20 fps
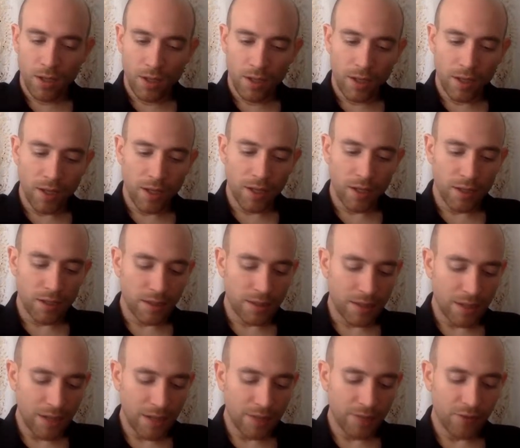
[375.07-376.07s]
And it's
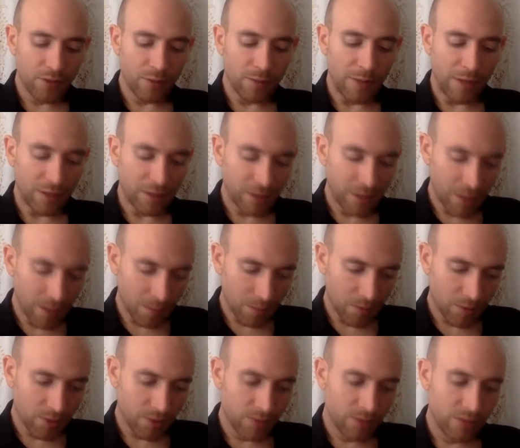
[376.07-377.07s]
not even about the
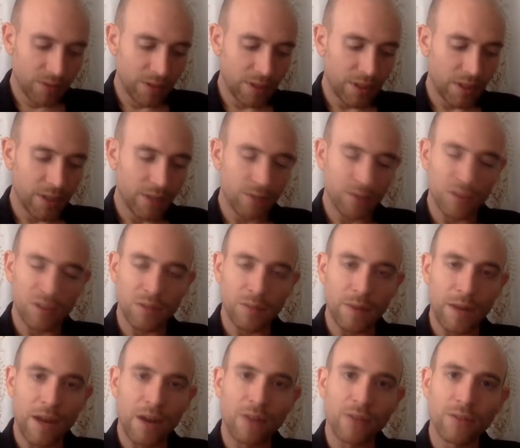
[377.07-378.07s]
opportunity. It was
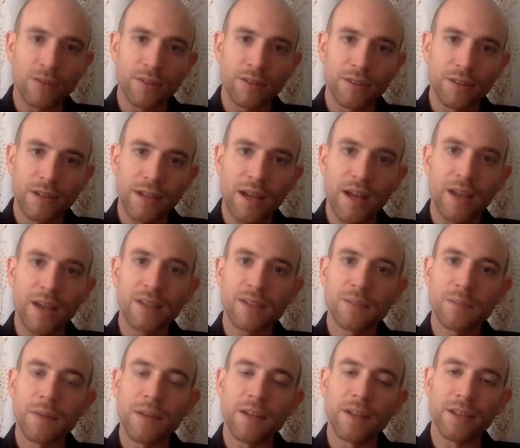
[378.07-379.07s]
about not
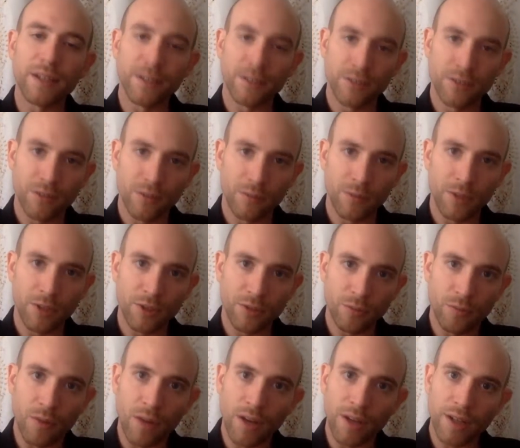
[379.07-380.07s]
spending so much
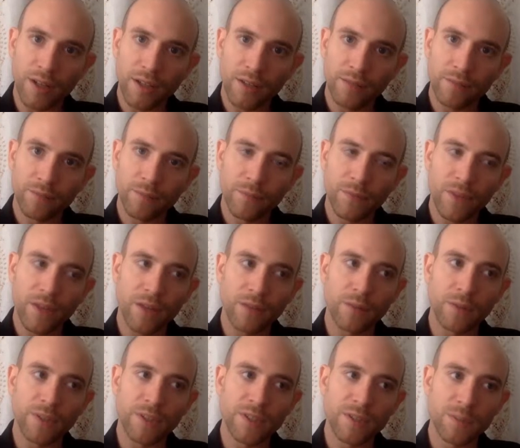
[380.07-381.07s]
money. And
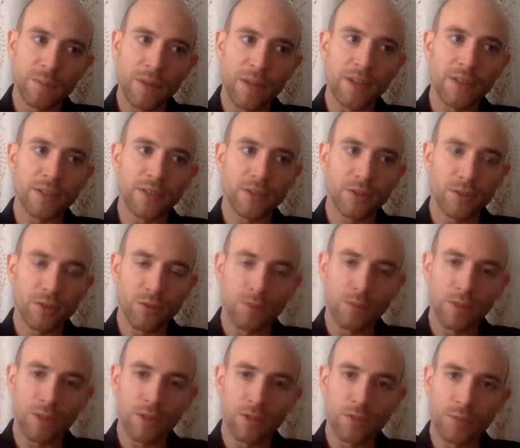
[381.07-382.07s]
we spent so
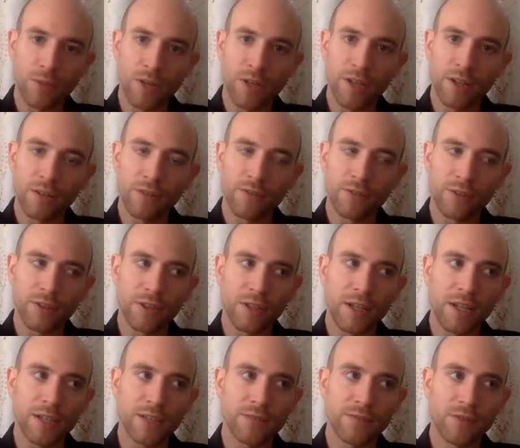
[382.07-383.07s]
much money over the
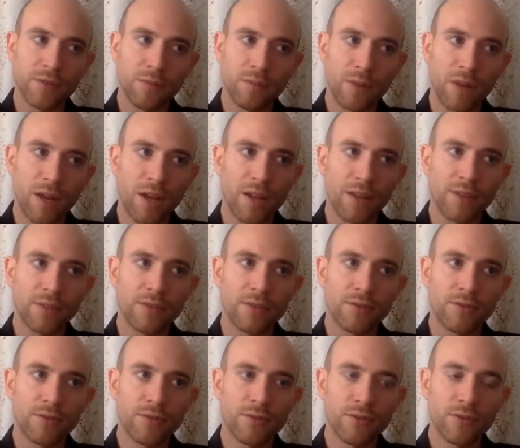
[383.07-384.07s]
last few
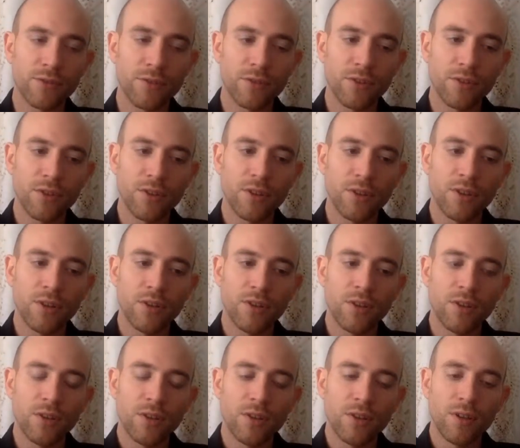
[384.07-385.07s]
months,
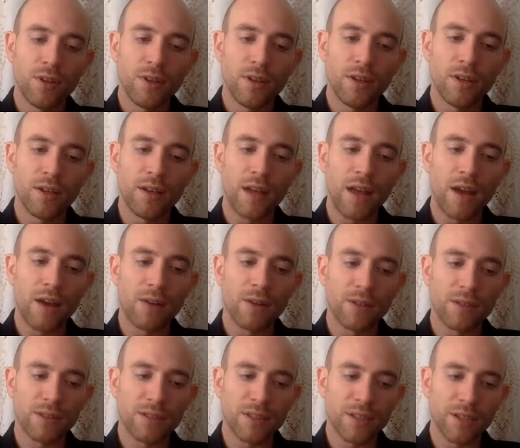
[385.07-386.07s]
and now
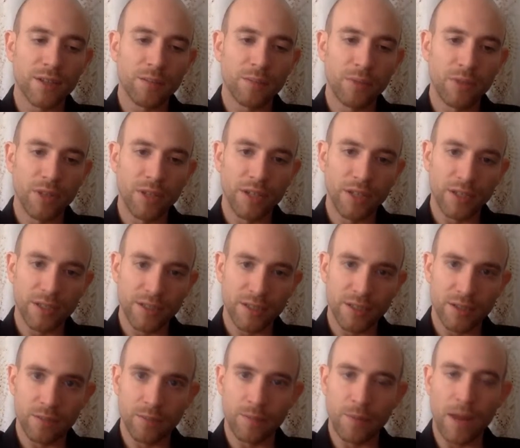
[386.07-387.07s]
it's like putting us in
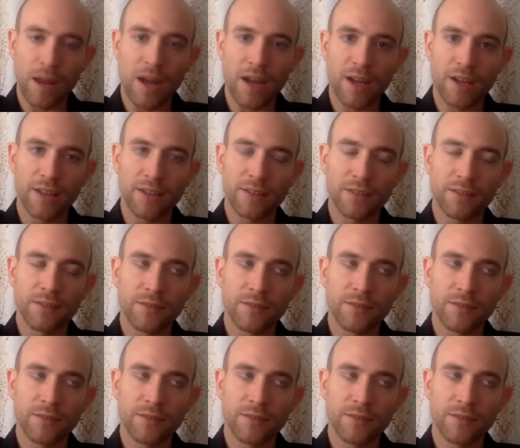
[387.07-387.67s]
a bind.